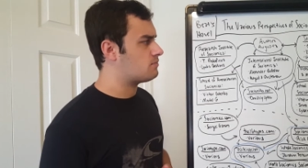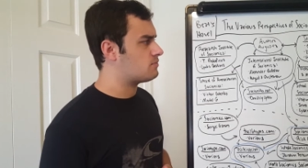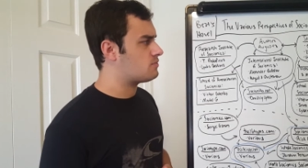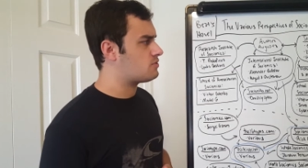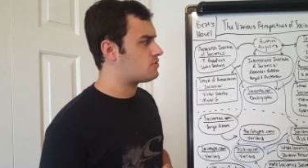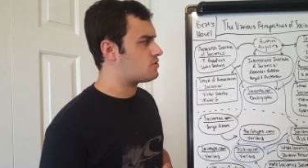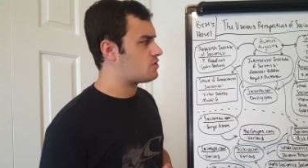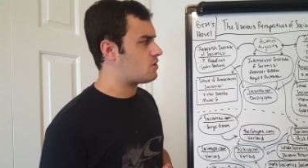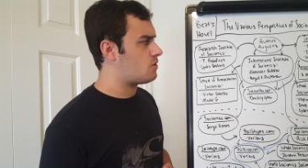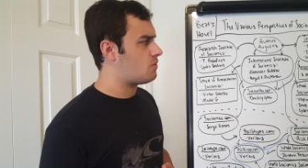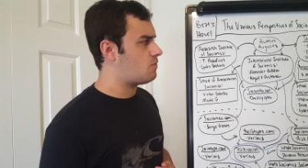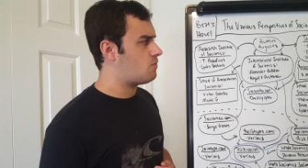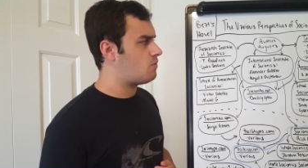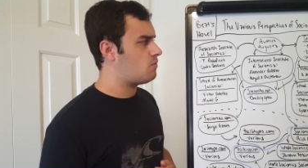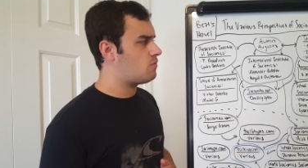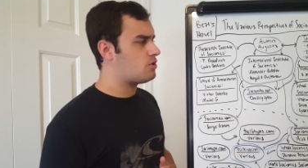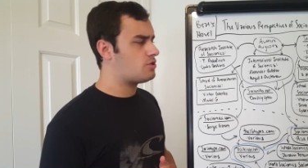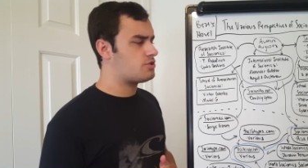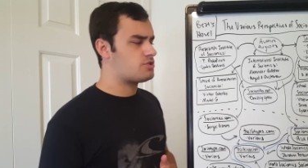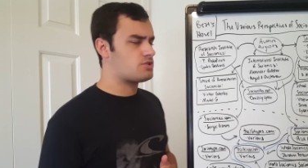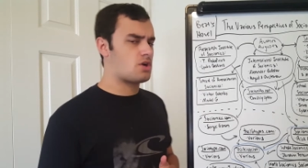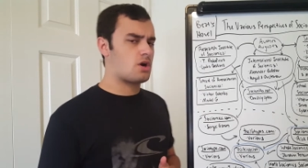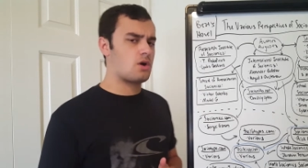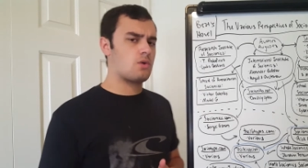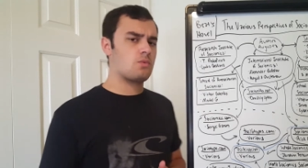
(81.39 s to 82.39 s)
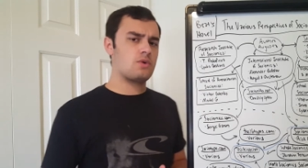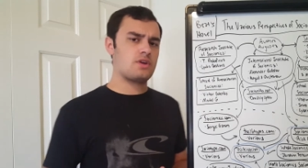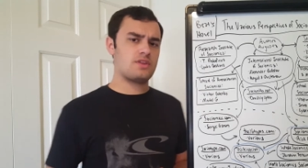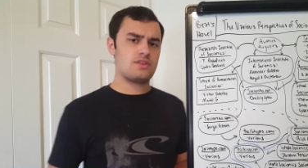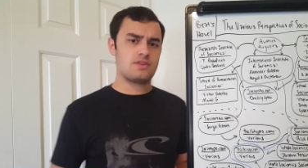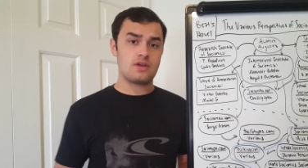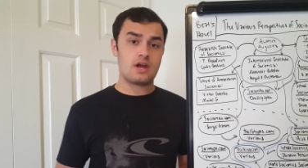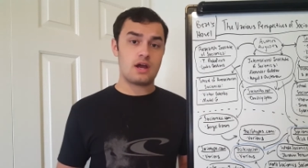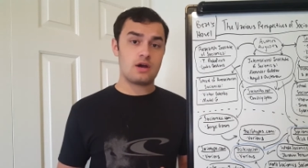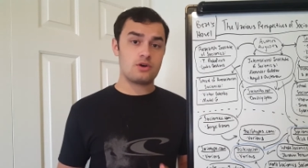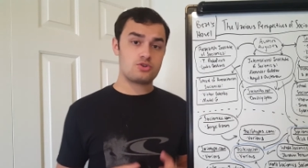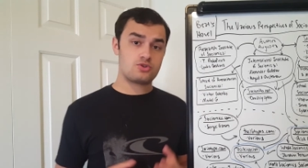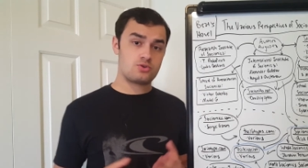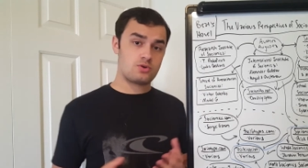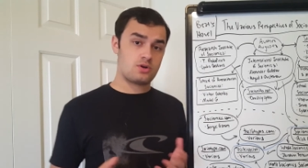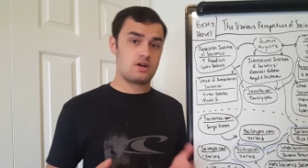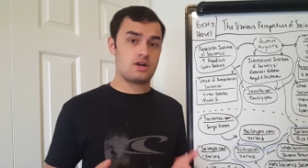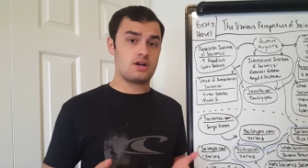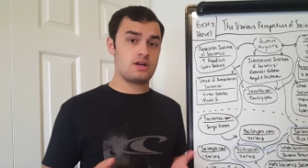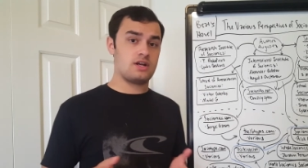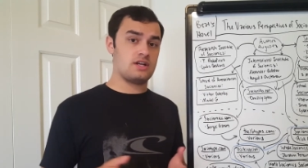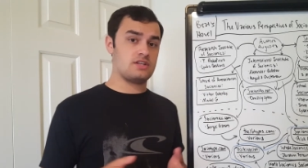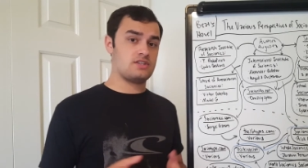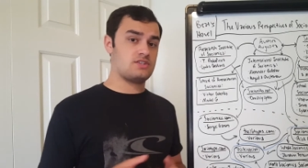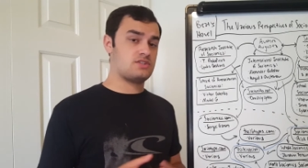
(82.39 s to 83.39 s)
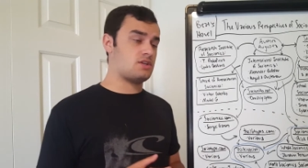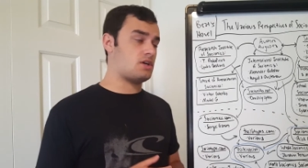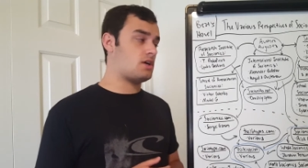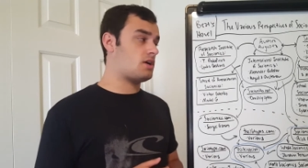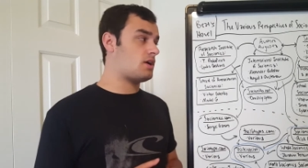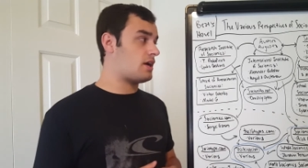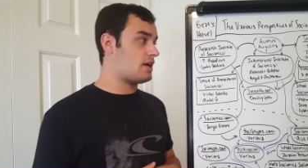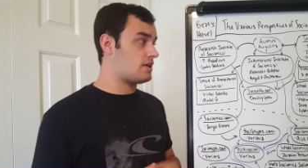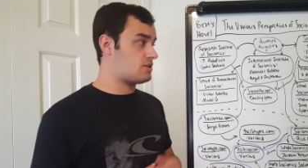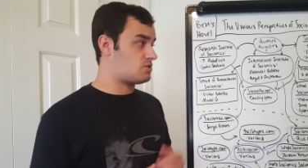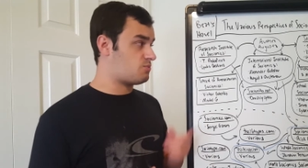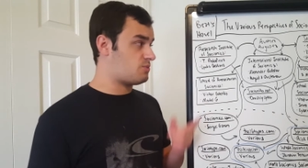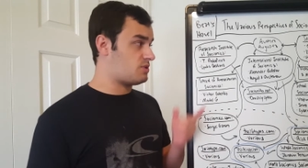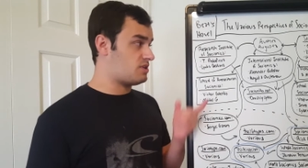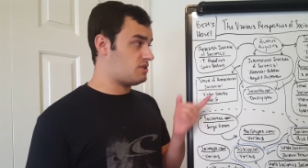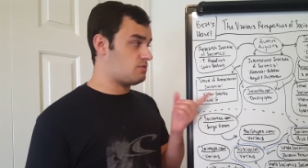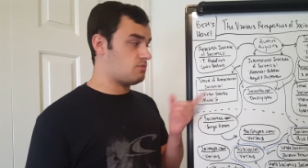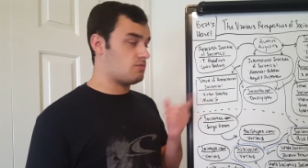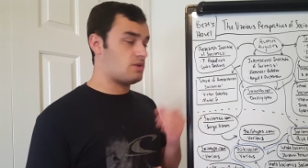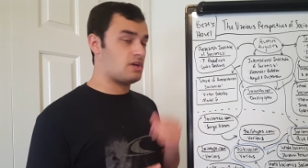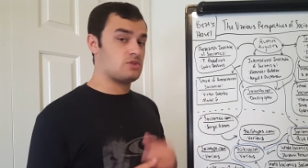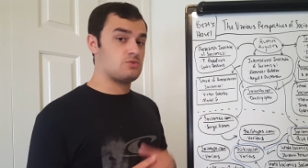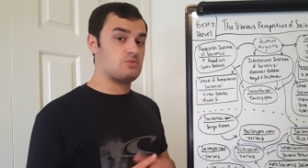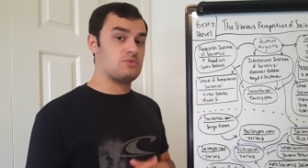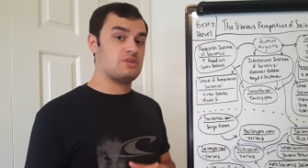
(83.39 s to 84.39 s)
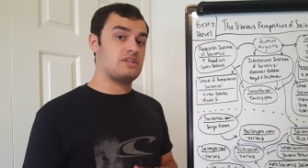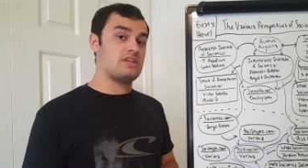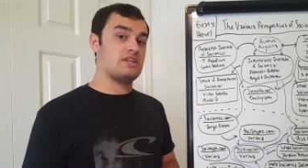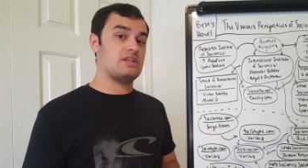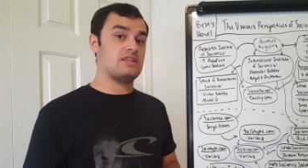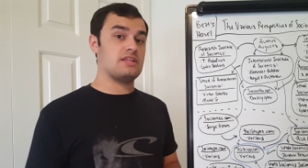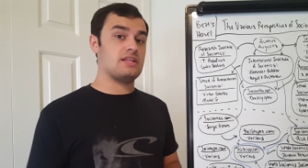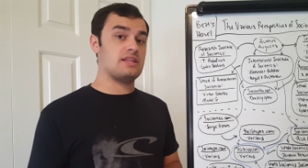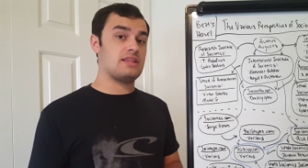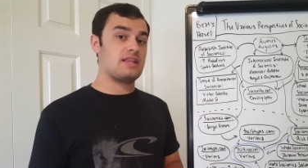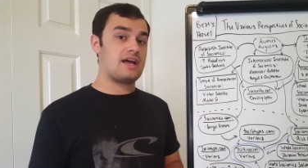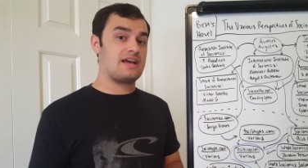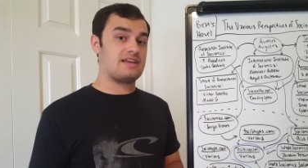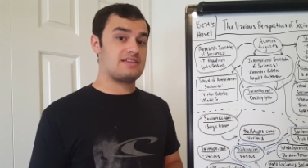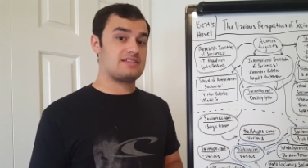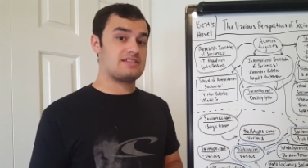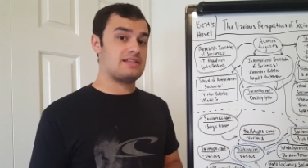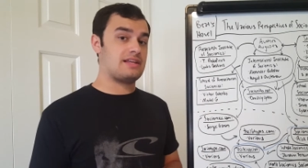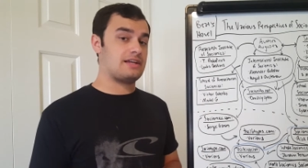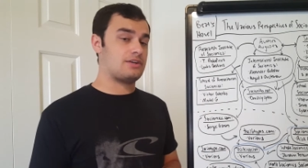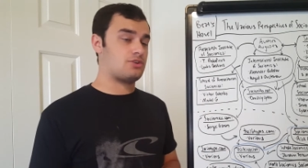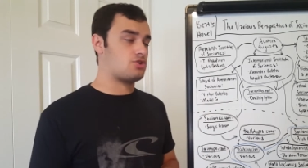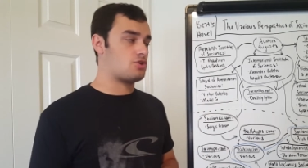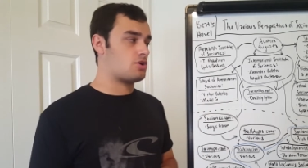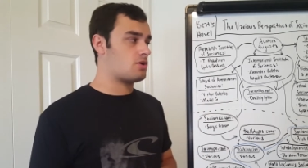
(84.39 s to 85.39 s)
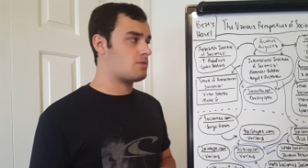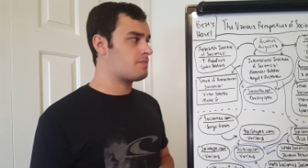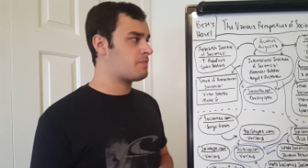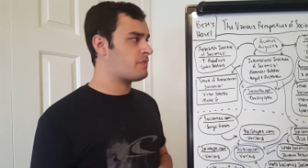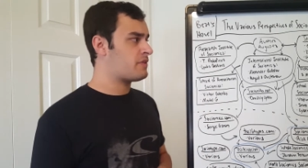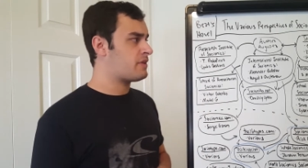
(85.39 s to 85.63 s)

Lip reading: So we'll start with Aushra Augusta, as we did in the last lecture.